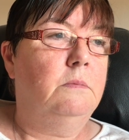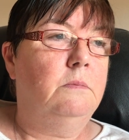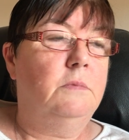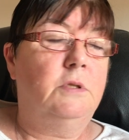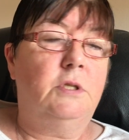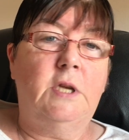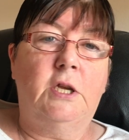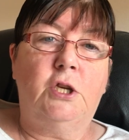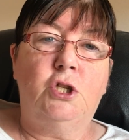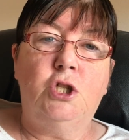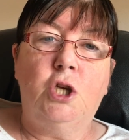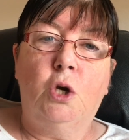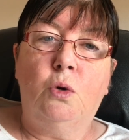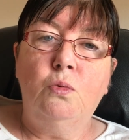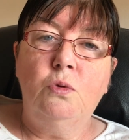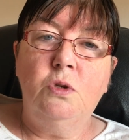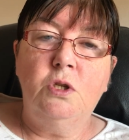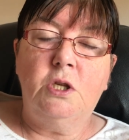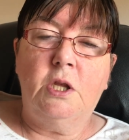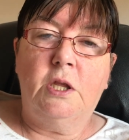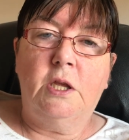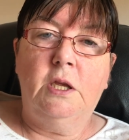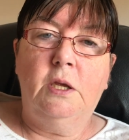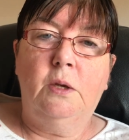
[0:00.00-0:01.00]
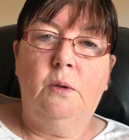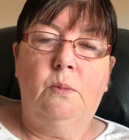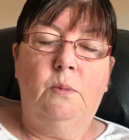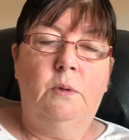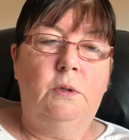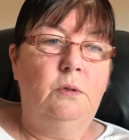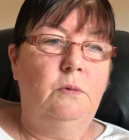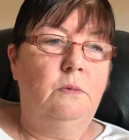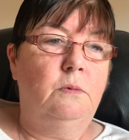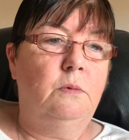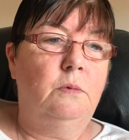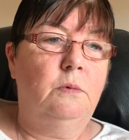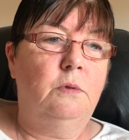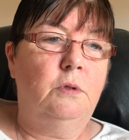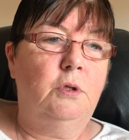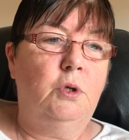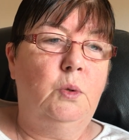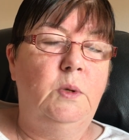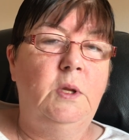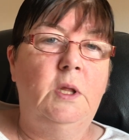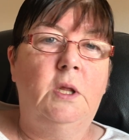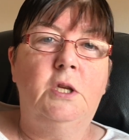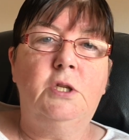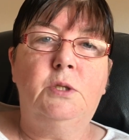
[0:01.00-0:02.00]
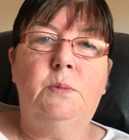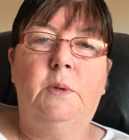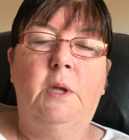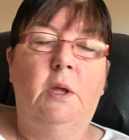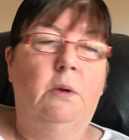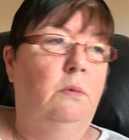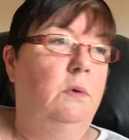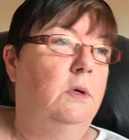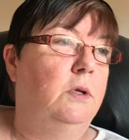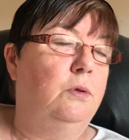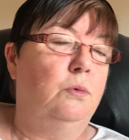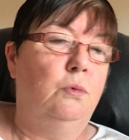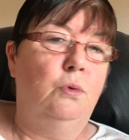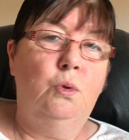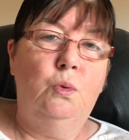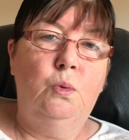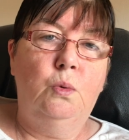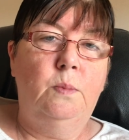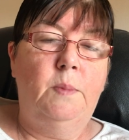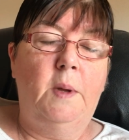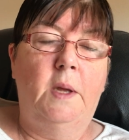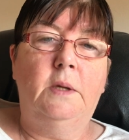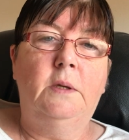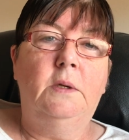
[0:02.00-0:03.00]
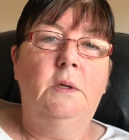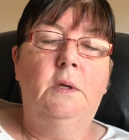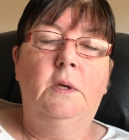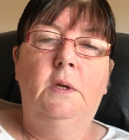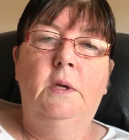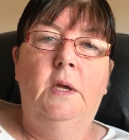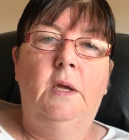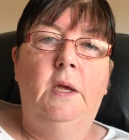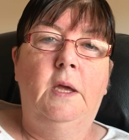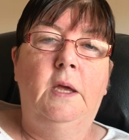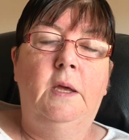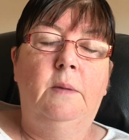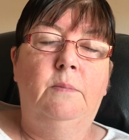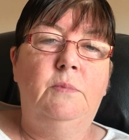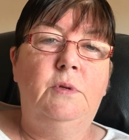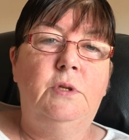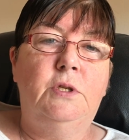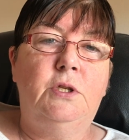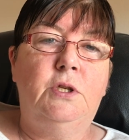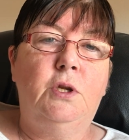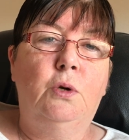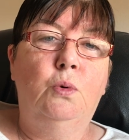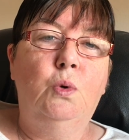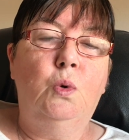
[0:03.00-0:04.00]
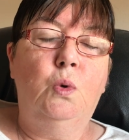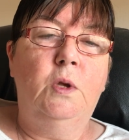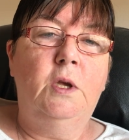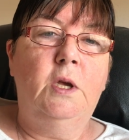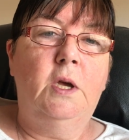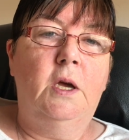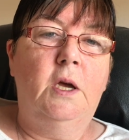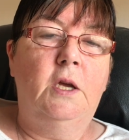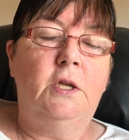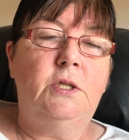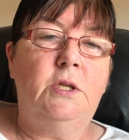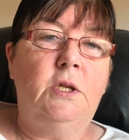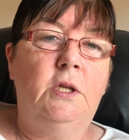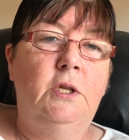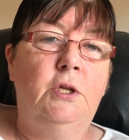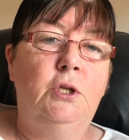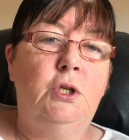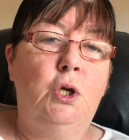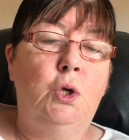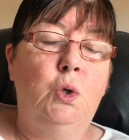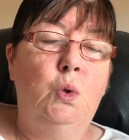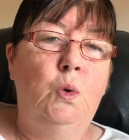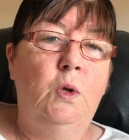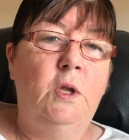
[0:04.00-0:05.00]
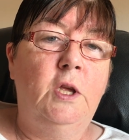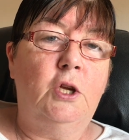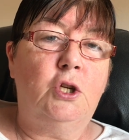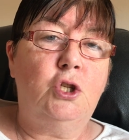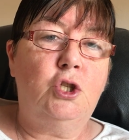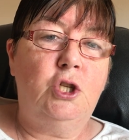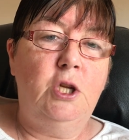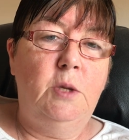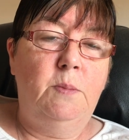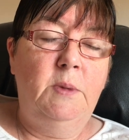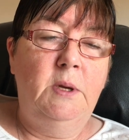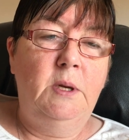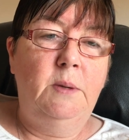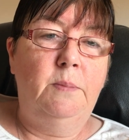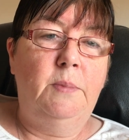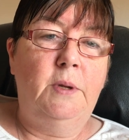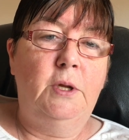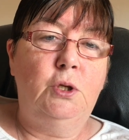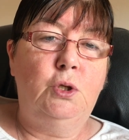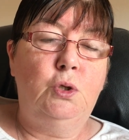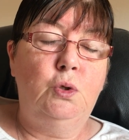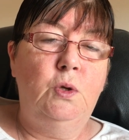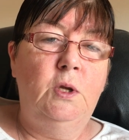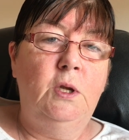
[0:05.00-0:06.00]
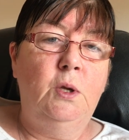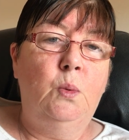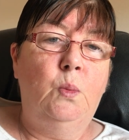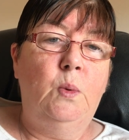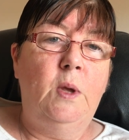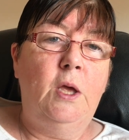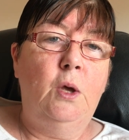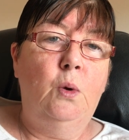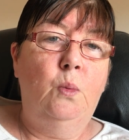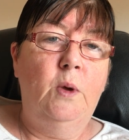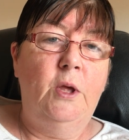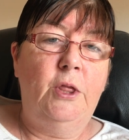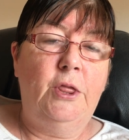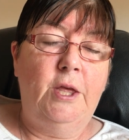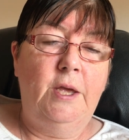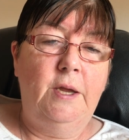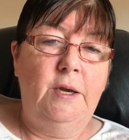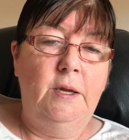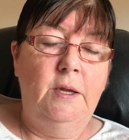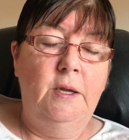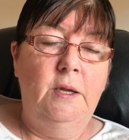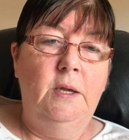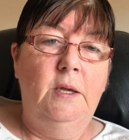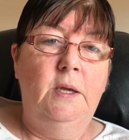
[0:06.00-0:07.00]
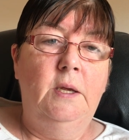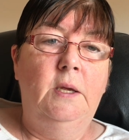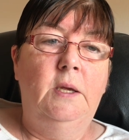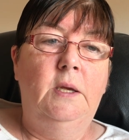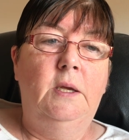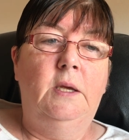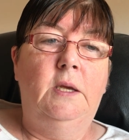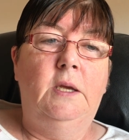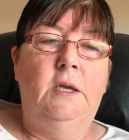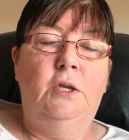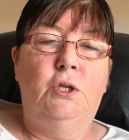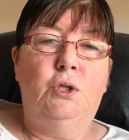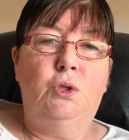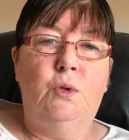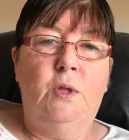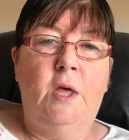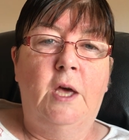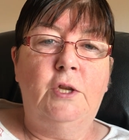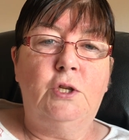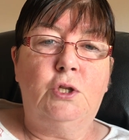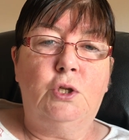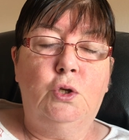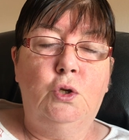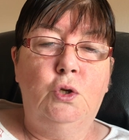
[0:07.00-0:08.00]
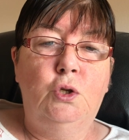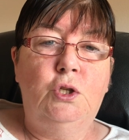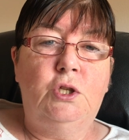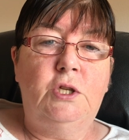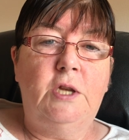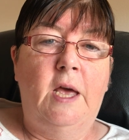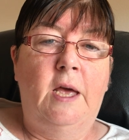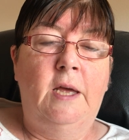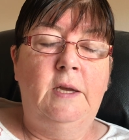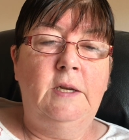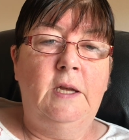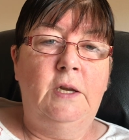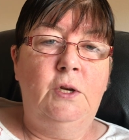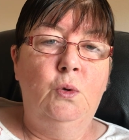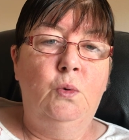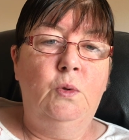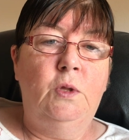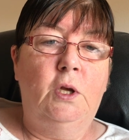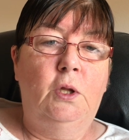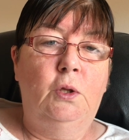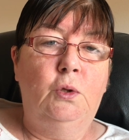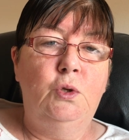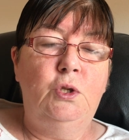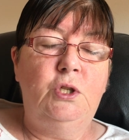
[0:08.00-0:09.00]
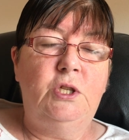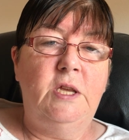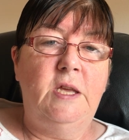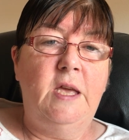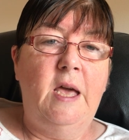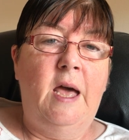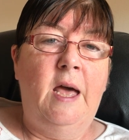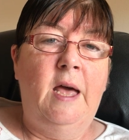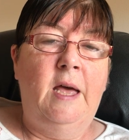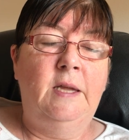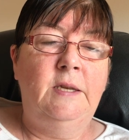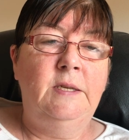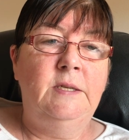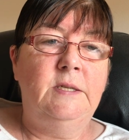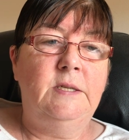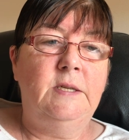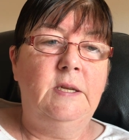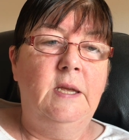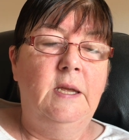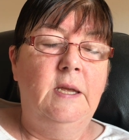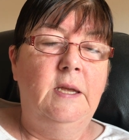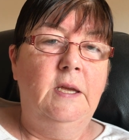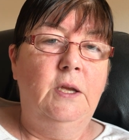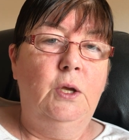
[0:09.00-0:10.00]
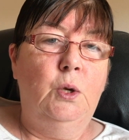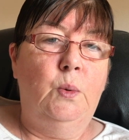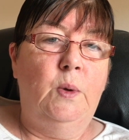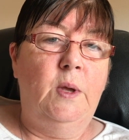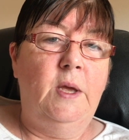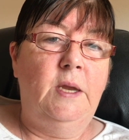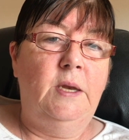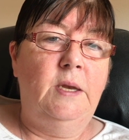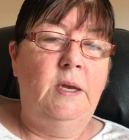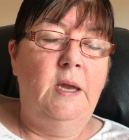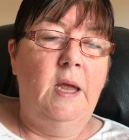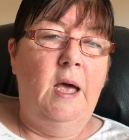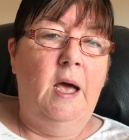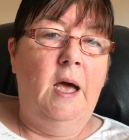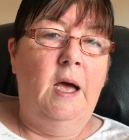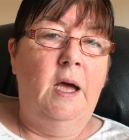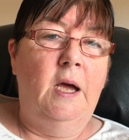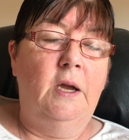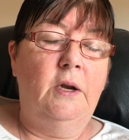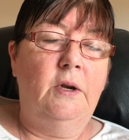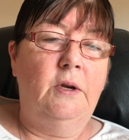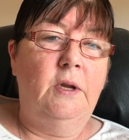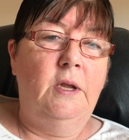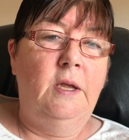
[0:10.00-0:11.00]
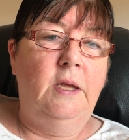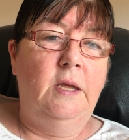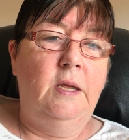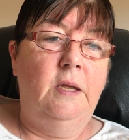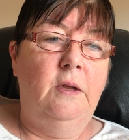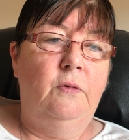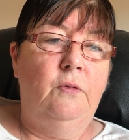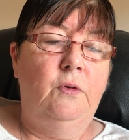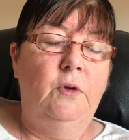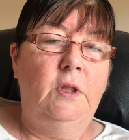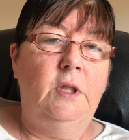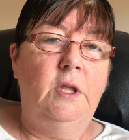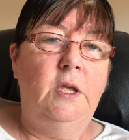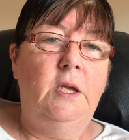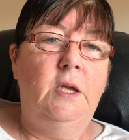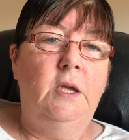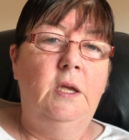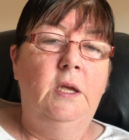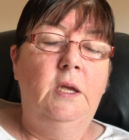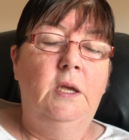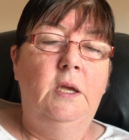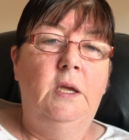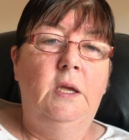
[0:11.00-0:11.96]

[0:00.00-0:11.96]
St Children's, I think, Queen Elizabeth, or I don't know, but still undergoing her treatment, but doing well with it. So that's good. And I know that Lucy and Gwen are really